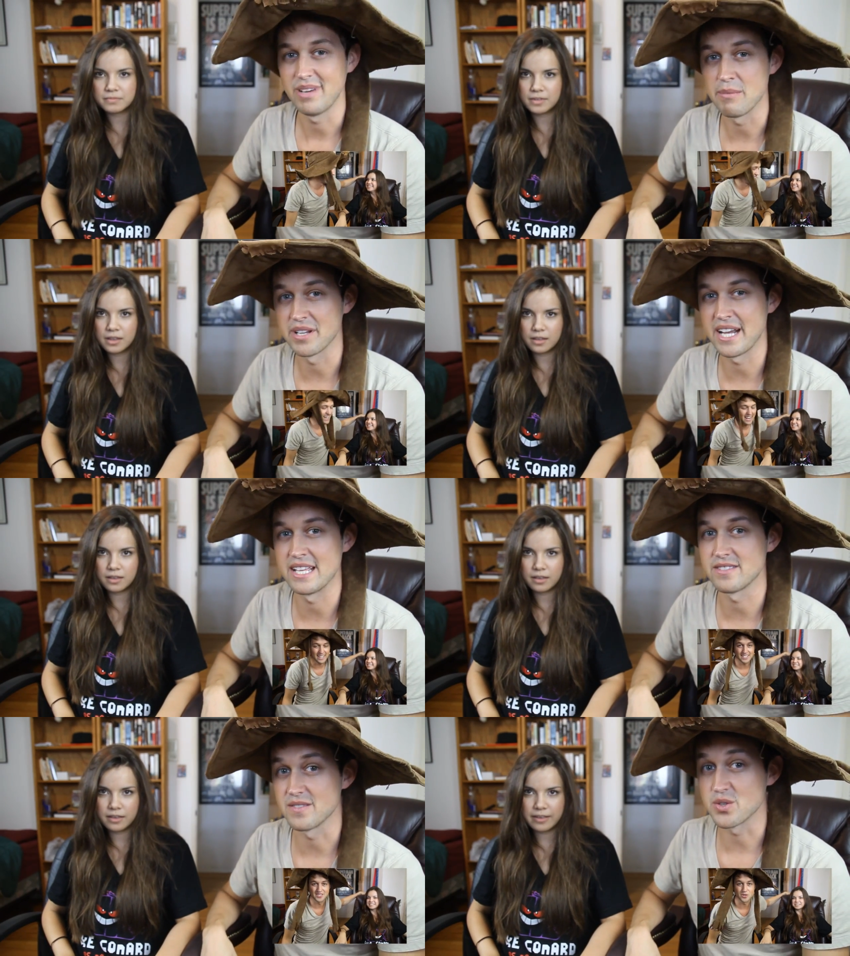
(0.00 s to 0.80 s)
Speaker 1: I'm gonna
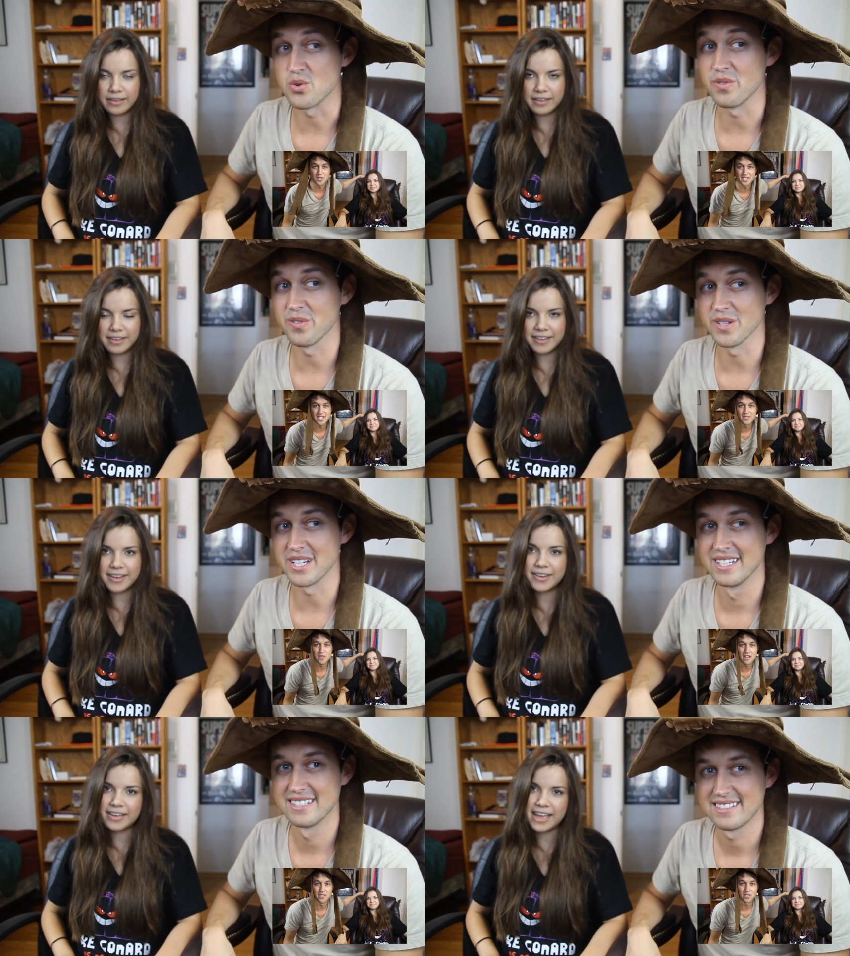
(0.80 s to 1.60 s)
answer
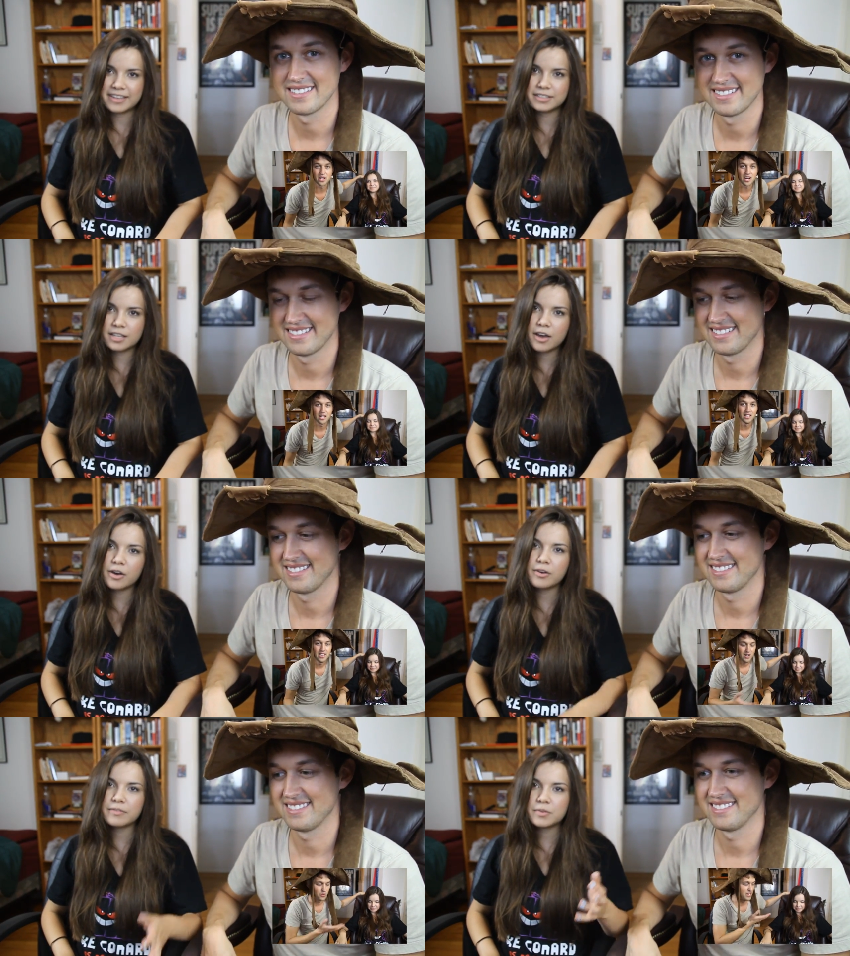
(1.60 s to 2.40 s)
truthfully.
Speaker 2: Okay, so
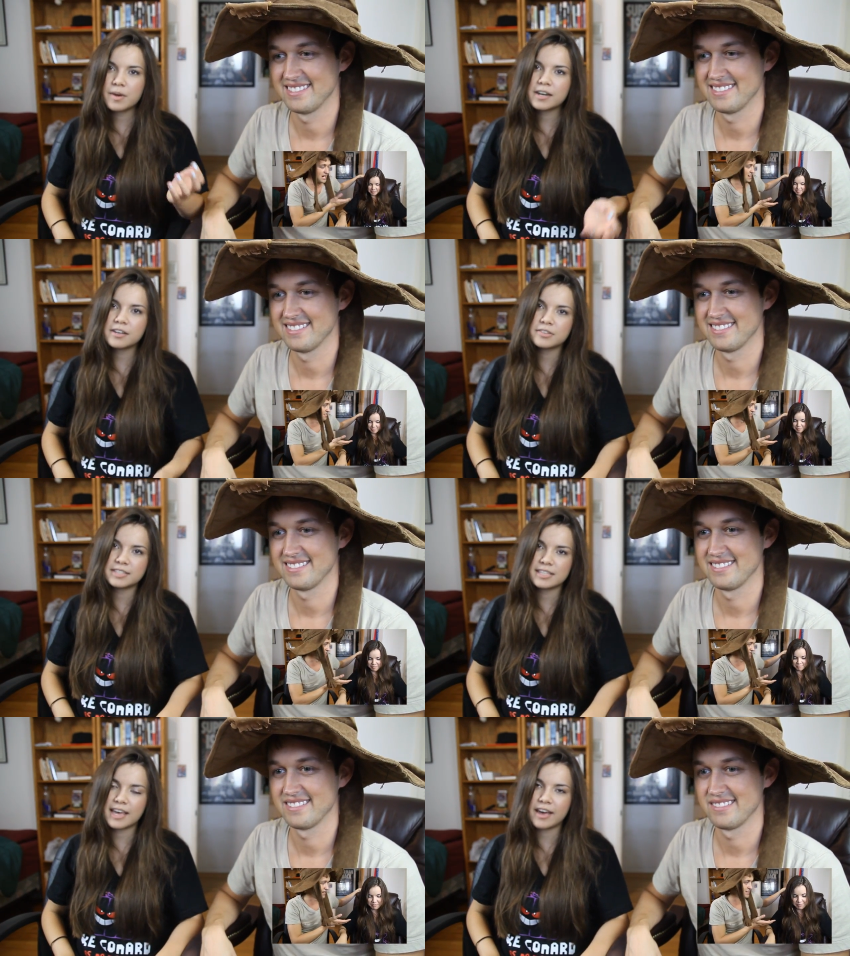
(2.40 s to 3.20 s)
if you want to go
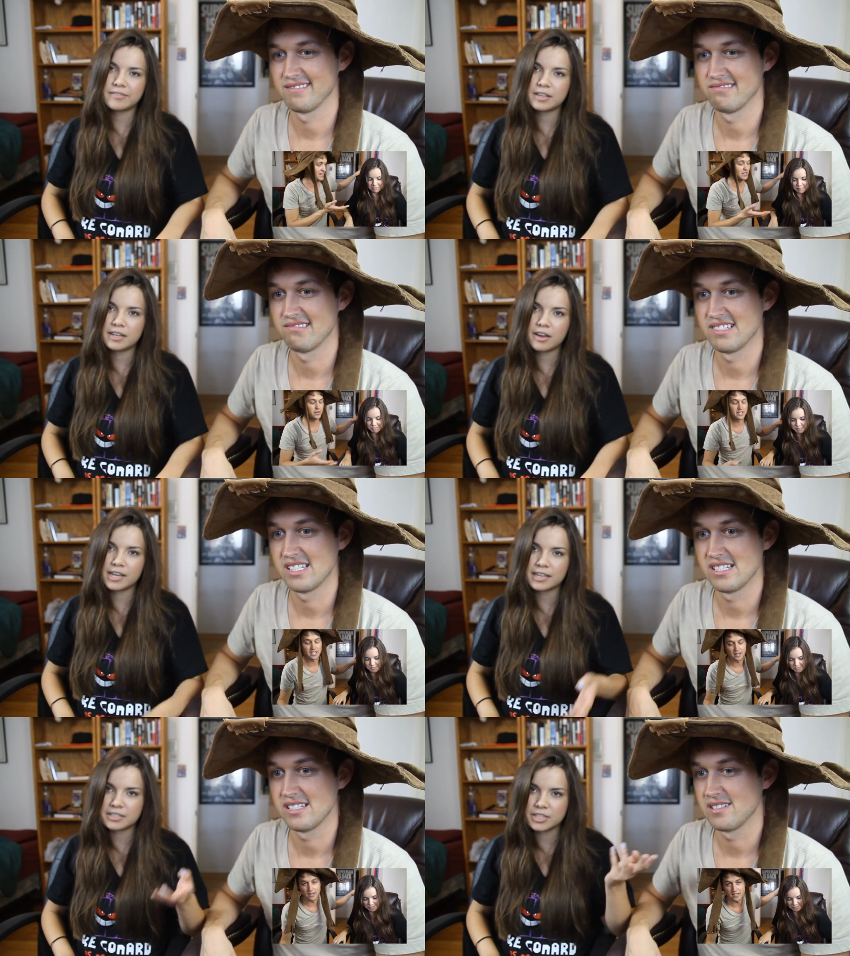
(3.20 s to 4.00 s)
see that video,
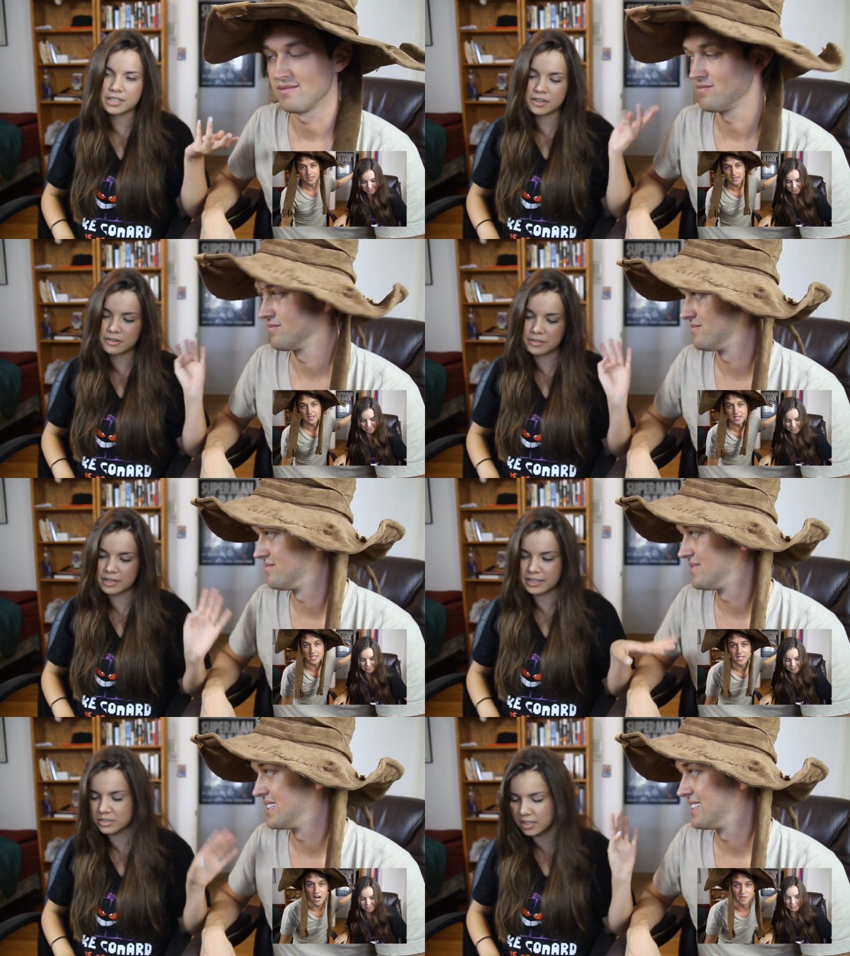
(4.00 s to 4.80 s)
I guess you can go over
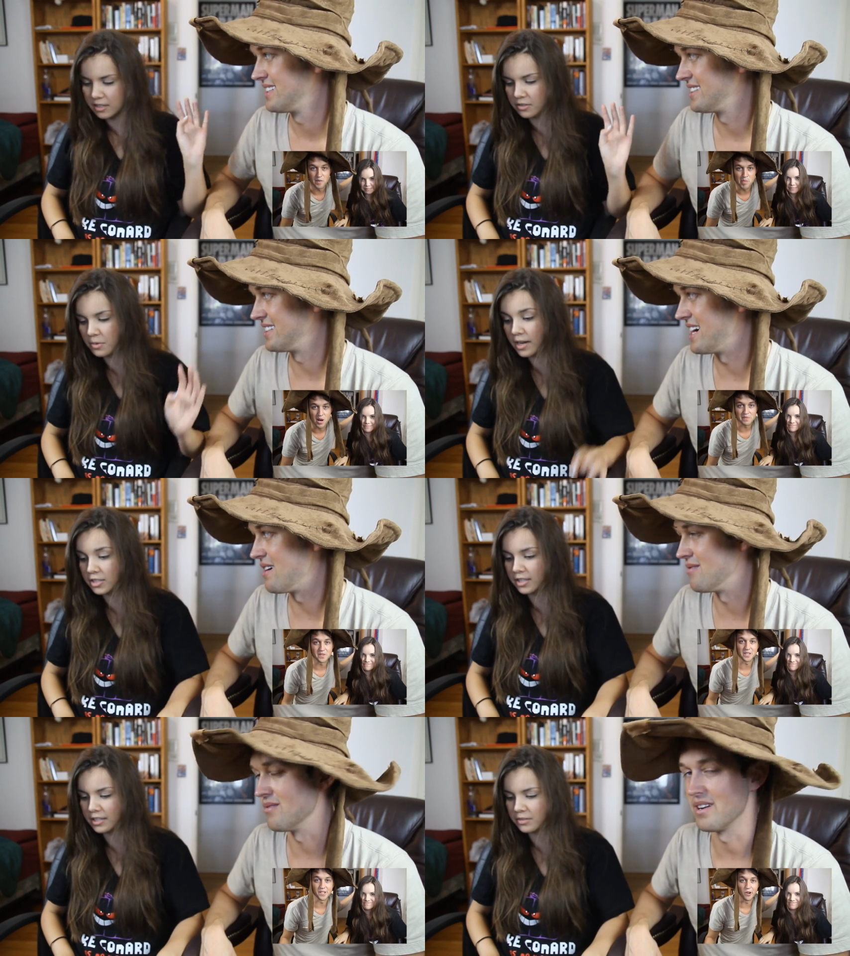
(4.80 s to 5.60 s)
to his channel and watch
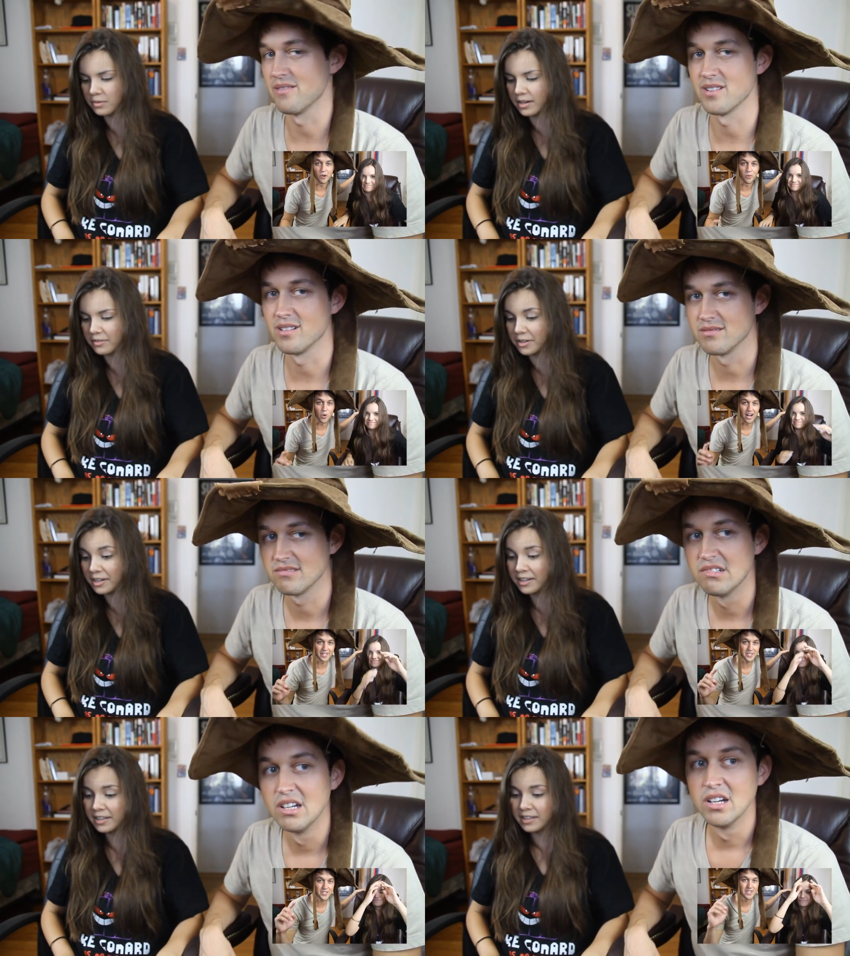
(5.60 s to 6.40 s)
yeah, it whatever. or
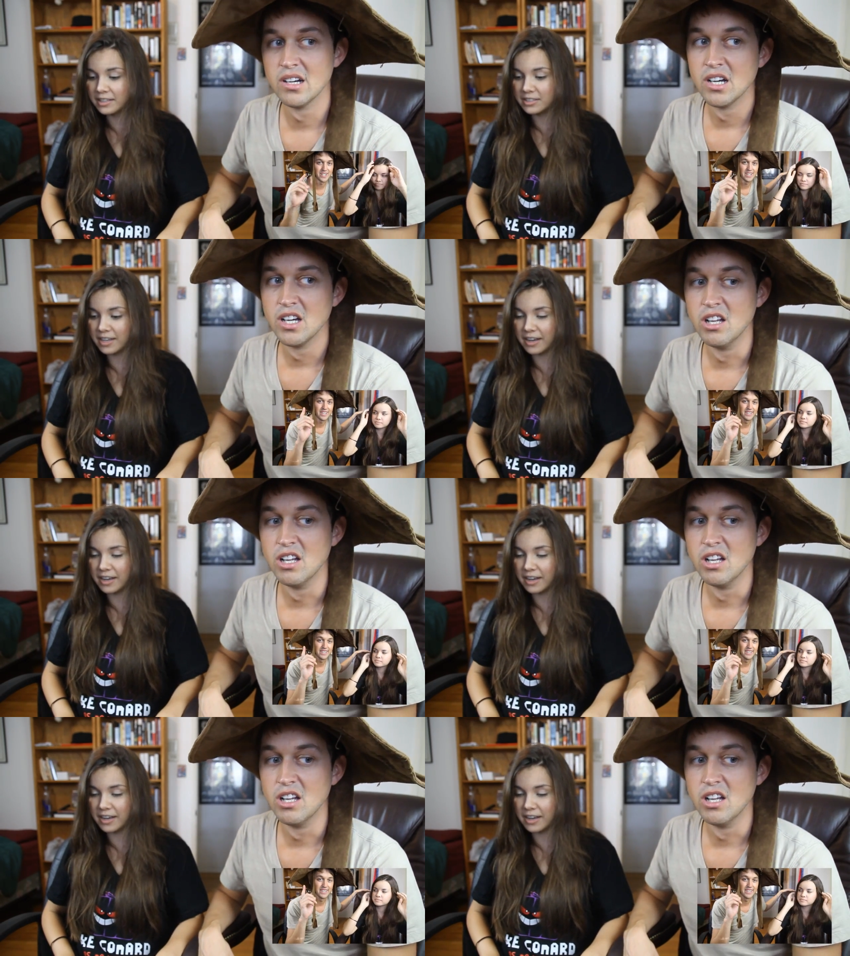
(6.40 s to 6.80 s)
whatever. So,